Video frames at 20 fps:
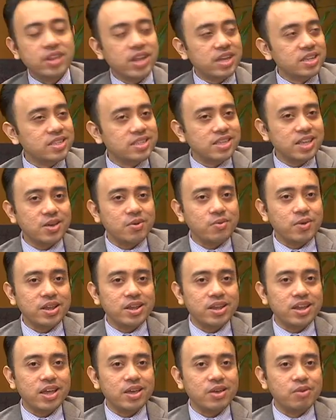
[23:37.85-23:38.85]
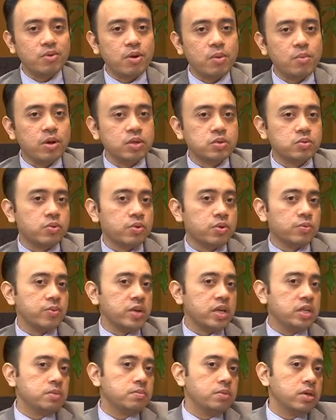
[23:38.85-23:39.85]
let's say, one day robots will
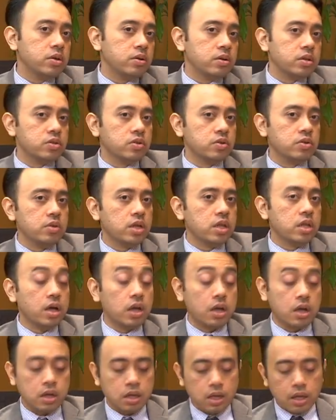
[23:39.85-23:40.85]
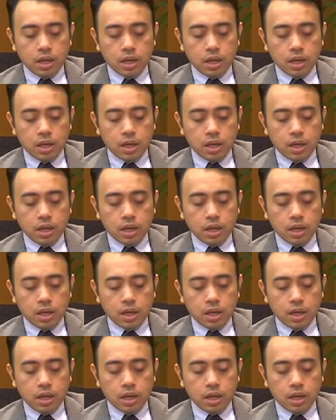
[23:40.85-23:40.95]
replace me on the screen, huh?